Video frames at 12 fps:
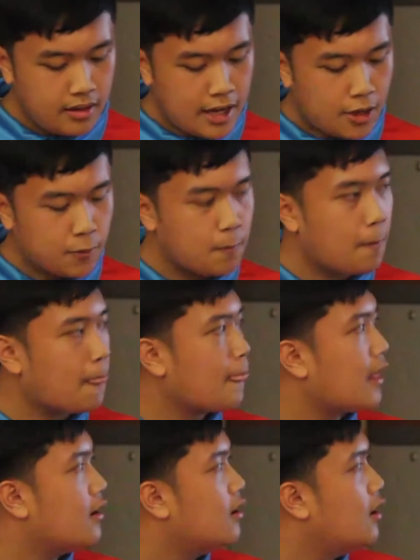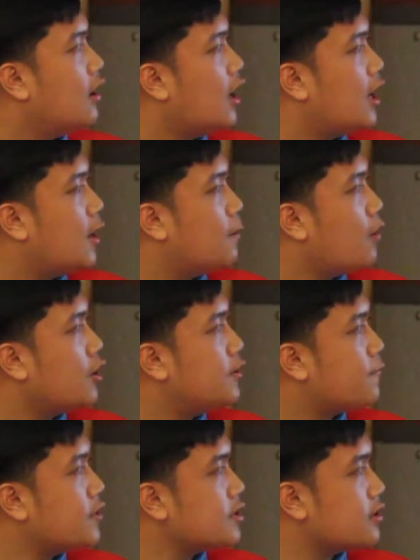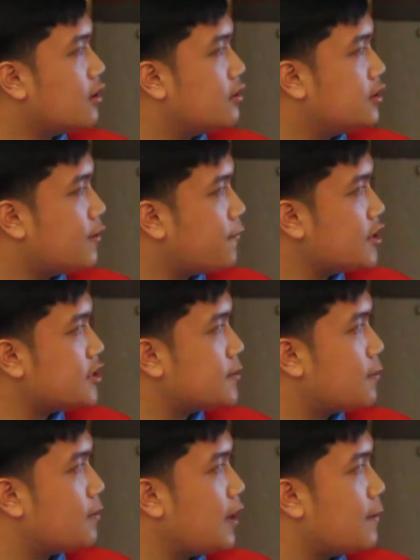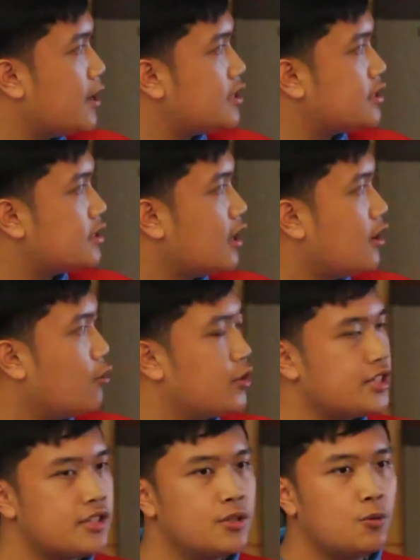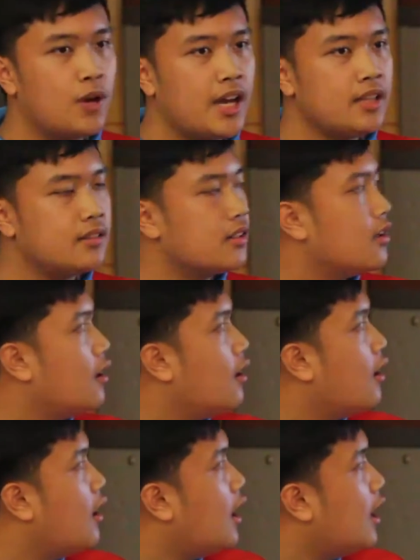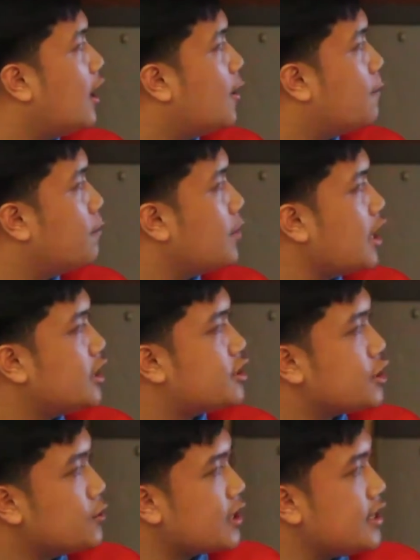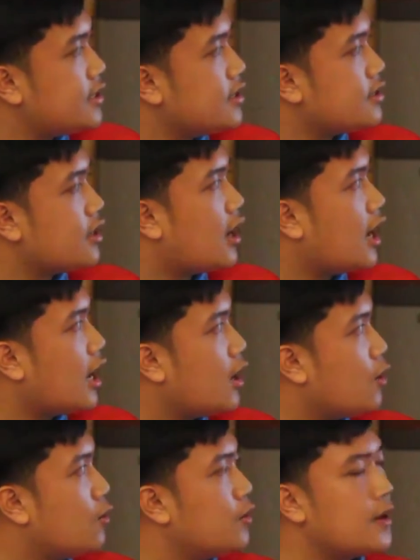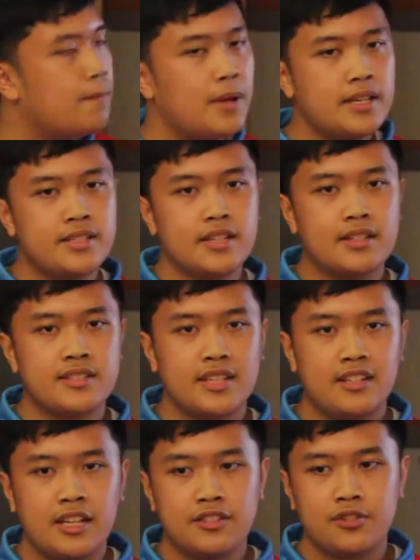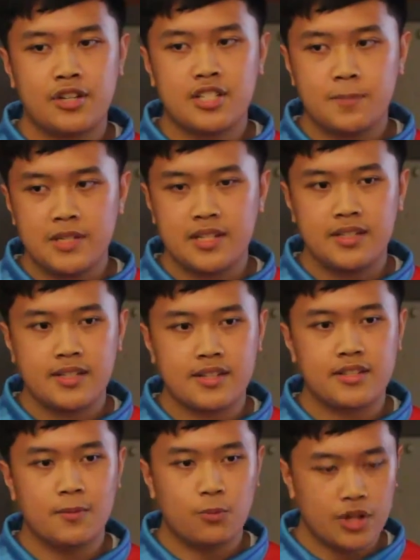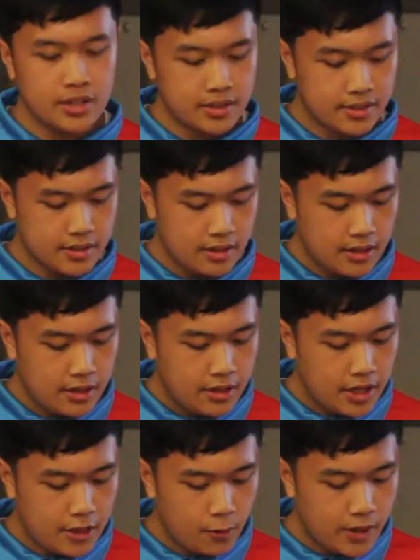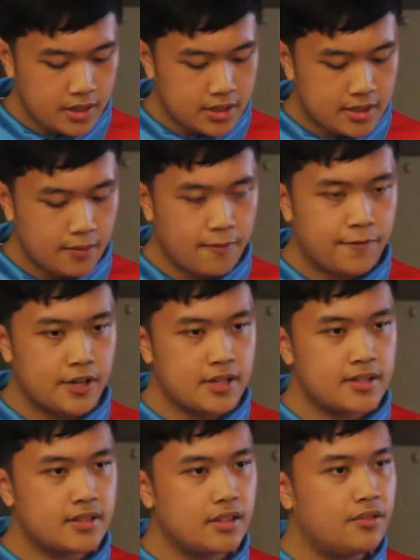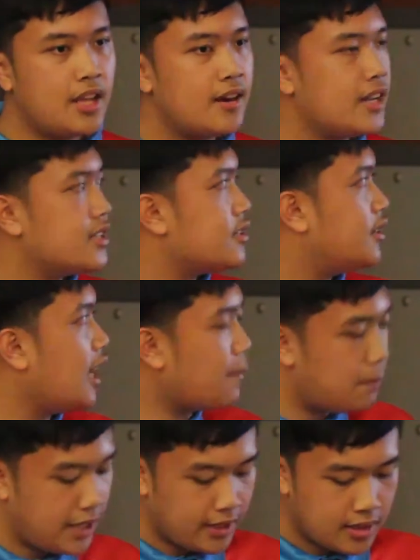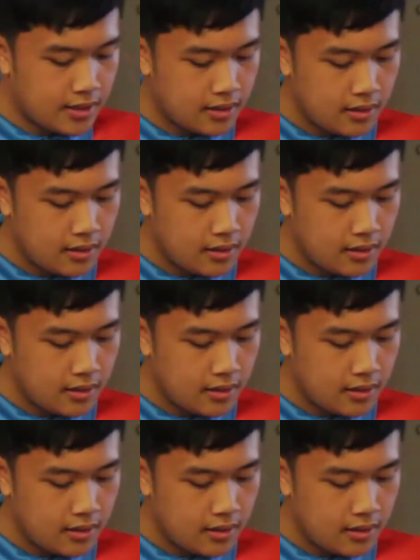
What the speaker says: Now, on the first image, which is the white, it showcases how a basic satellite transmission system works, in which first there is the uplink,